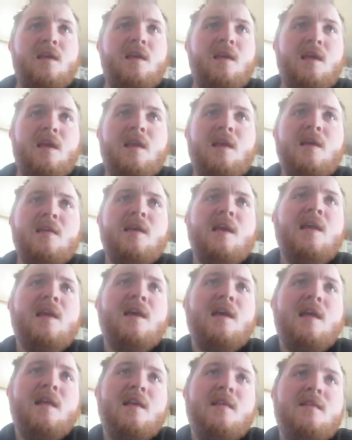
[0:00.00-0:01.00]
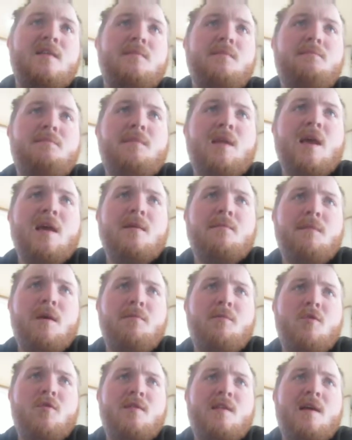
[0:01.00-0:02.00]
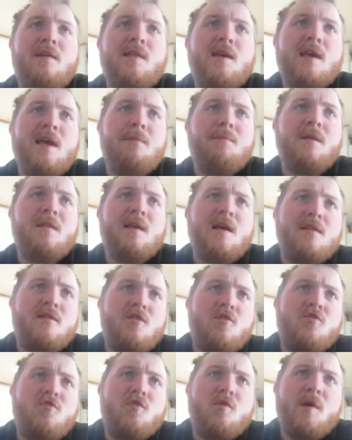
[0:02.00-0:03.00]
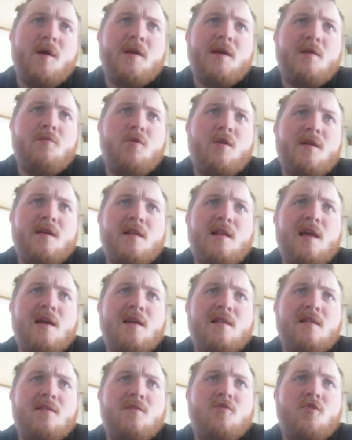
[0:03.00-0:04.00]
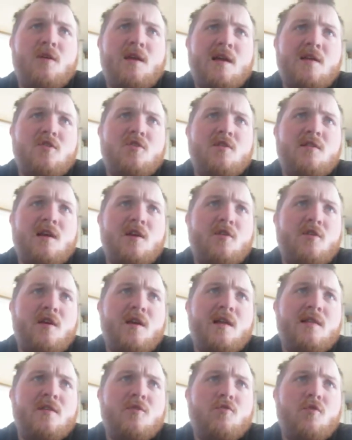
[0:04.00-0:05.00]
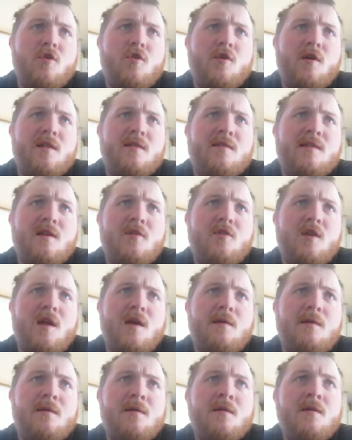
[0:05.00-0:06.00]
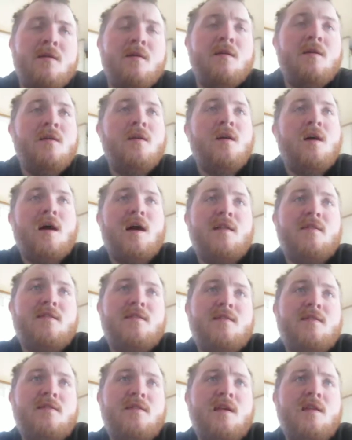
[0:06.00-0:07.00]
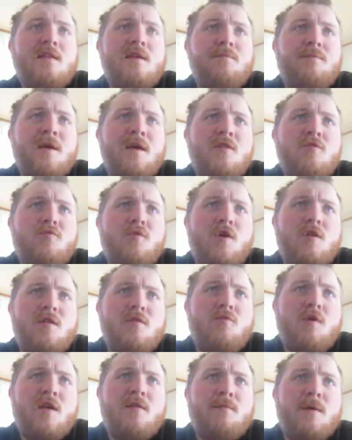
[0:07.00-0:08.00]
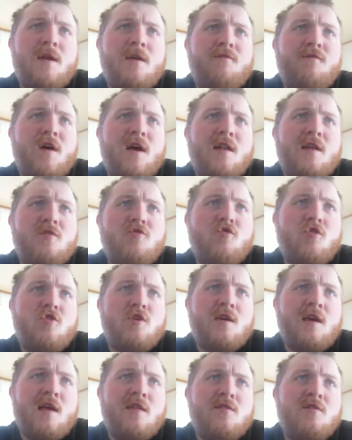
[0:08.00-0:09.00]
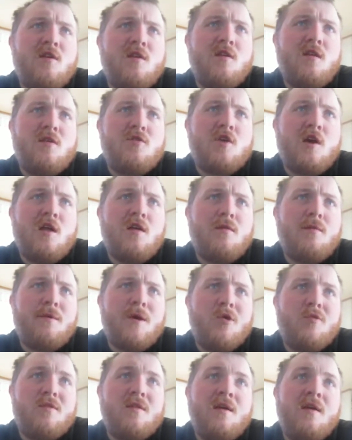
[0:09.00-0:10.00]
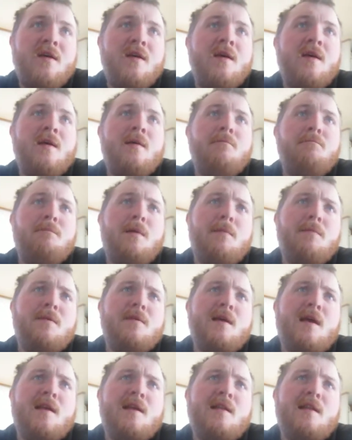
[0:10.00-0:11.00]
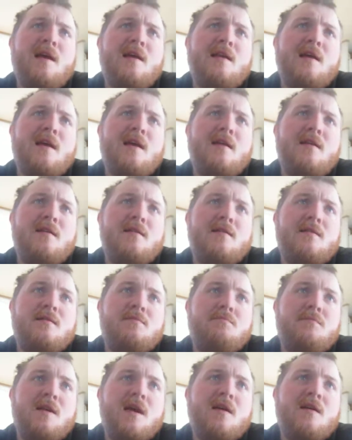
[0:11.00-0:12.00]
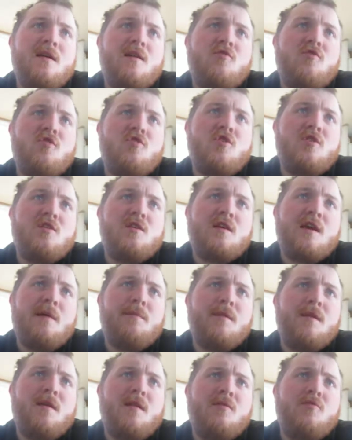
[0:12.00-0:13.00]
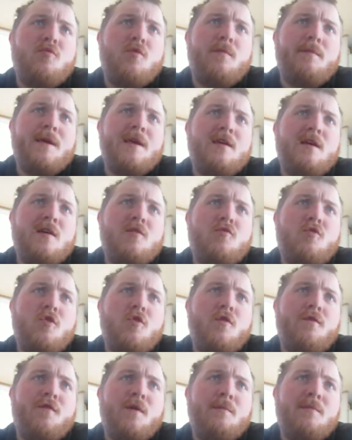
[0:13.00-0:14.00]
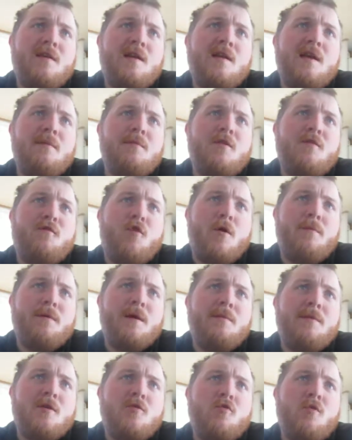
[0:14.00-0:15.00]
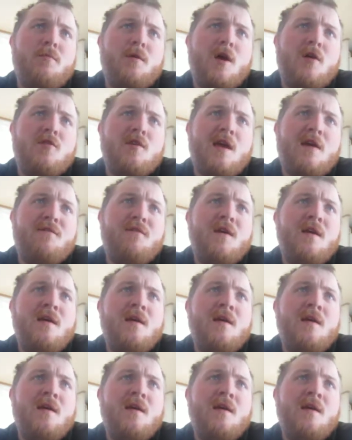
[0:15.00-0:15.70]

In Atlanta, all members of the Kappa Delta sorority will collect donation Saturday at the Kroger on Saturday on Sandy Plains Road to raise money for the Georgia Council of Child Abuse. Members of the Atlanta NAC Association Capital will be Kroger from 10 a.m. to 4 p.m. The group also have